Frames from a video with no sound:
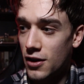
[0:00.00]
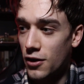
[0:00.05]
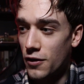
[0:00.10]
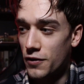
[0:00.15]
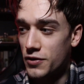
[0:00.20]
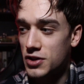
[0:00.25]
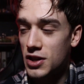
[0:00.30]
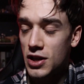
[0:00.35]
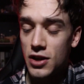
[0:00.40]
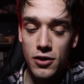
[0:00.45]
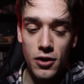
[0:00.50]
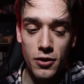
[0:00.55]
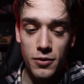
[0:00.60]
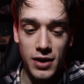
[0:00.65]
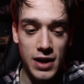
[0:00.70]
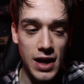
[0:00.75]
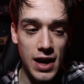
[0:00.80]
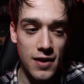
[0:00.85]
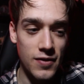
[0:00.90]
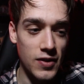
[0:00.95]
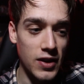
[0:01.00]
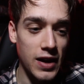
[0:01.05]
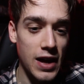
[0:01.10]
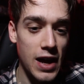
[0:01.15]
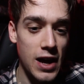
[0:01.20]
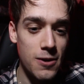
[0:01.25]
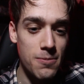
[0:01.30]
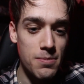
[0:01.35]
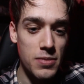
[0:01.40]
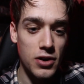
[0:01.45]
obviously you don't get in the
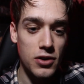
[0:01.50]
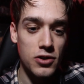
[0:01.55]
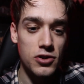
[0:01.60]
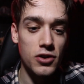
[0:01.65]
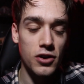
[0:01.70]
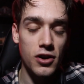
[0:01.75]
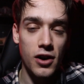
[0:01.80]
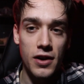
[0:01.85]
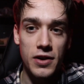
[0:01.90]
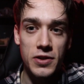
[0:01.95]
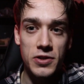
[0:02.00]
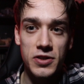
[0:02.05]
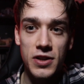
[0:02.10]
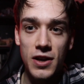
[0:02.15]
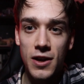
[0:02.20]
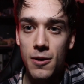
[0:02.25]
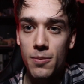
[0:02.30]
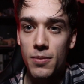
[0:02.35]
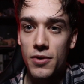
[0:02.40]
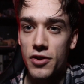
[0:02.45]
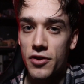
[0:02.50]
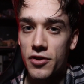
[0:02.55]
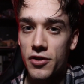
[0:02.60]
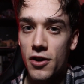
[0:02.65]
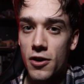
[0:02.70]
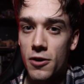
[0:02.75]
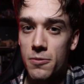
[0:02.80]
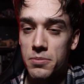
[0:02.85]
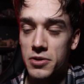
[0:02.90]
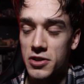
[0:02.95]
game because you're kind of sticking with a
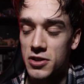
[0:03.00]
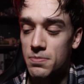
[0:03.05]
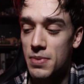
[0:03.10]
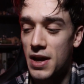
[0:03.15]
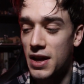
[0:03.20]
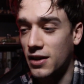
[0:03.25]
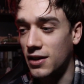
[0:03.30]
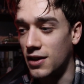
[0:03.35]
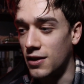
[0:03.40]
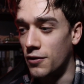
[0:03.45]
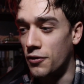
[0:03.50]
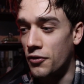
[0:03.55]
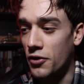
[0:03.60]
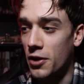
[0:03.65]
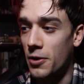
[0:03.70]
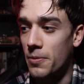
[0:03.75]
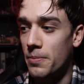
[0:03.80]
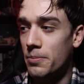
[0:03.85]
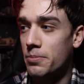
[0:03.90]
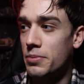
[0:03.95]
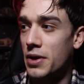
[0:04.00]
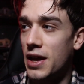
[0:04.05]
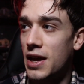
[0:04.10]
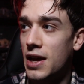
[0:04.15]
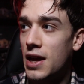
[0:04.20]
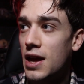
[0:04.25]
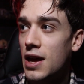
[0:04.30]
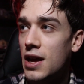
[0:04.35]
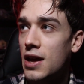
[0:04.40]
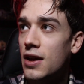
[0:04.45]
certain perspective. But
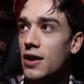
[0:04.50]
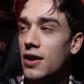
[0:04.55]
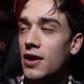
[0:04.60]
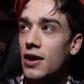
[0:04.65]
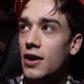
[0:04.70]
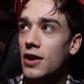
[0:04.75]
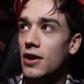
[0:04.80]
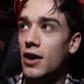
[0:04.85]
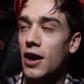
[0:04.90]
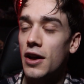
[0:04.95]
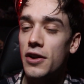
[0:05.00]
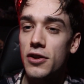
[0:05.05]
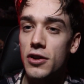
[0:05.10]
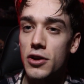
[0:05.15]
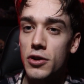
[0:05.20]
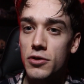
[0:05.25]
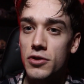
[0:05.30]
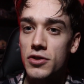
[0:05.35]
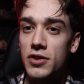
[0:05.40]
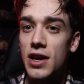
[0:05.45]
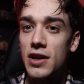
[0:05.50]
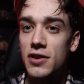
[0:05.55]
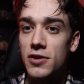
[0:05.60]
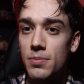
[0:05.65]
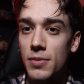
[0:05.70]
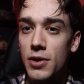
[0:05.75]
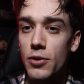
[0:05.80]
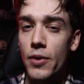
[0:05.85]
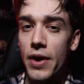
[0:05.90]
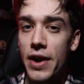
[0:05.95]
here, I don't know, you just get
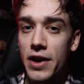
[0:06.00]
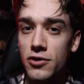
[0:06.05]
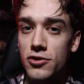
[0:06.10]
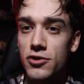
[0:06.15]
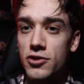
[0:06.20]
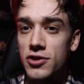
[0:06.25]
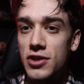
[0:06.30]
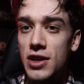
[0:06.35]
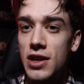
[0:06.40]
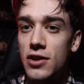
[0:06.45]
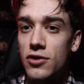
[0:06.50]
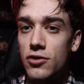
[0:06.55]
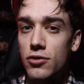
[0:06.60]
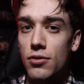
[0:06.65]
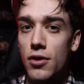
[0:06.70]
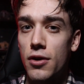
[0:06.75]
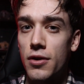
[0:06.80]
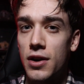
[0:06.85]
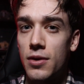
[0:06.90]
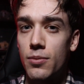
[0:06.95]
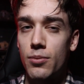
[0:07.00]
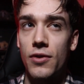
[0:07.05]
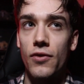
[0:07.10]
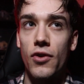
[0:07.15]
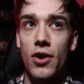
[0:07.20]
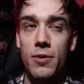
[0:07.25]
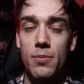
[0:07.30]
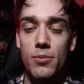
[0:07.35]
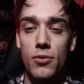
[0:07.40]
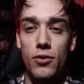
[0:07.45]
some little extra scenes thrown in with
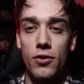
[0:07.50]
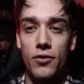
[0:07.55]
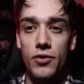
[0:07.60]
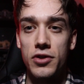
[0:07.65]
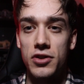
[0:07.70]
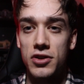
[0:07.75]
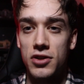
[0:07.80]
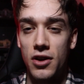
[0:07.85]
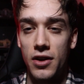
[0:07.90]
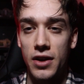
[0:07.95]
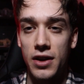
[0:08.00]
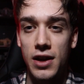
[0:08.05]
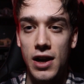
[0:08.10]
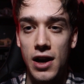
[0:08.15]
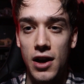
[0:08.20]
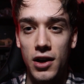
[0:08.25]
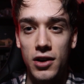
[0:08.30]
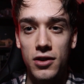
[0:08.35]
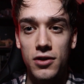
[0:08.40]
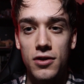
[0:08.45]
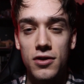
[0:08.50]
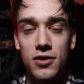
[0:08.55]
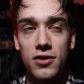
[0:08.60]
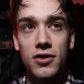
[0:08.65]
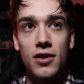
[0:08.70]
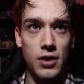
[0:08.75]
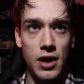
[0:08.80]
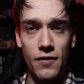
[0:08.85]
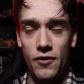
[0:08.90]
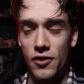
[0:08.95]
like more of the side
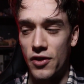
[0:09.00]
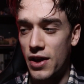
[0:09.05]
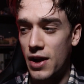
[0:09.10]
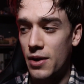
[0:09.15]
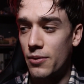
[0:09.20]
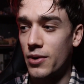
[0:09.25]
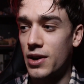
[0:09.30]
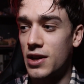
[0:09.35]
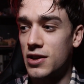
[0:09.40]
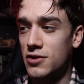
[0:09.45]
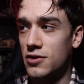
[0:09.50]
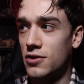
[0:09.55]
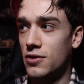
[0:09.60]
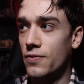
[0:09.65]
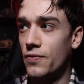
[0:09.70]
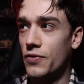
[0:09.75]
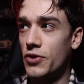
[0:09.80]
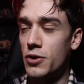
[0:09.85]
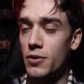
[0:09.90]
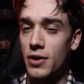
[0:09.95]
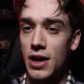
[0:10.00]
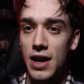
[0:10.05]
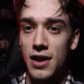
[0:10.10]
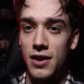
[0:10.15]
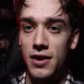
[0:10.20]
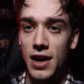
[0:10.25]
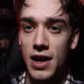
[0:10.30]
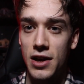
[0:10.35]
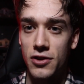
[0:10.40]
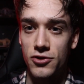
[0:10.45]
characters. And for that reason, you're getting
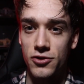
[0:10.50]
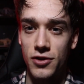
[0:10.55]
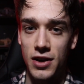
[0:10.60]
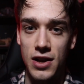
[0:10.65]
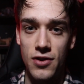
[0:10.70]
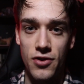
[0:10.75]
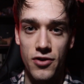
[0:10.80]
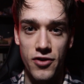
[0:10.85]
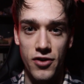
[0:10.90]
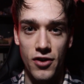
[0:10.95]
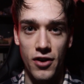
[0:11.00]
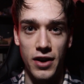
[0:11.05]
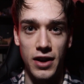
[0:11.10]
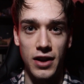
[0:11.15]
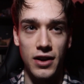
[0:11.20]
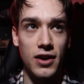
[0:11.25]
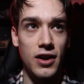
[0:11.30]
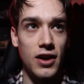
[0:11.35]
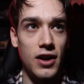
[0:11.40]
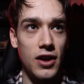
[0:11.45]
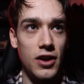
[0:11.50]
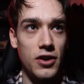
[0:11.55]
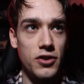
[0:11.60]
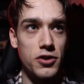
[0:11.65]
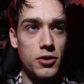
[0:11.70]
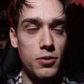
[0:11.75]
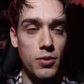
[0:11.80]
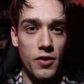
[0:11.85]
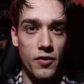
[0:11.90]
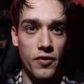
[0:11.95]
an extra insight
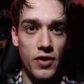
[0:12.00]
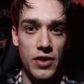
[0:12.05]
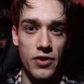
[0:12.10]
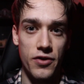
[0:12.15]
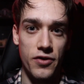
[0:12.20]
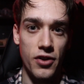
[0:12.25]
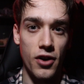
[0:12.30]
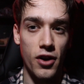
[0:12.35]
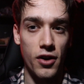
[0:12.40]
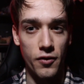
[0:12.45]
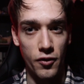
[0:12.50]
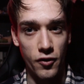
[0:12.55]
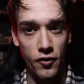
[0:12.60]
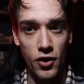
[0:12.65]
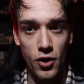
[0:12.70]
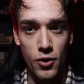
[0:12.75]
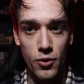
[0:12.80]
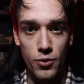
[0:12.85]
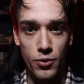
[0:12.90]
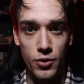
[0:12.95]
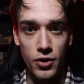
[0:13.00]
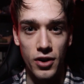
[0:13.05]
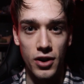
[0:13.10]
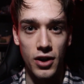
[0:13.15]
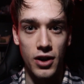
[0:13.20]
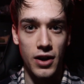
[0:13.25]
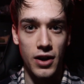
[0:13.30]
to events that unfold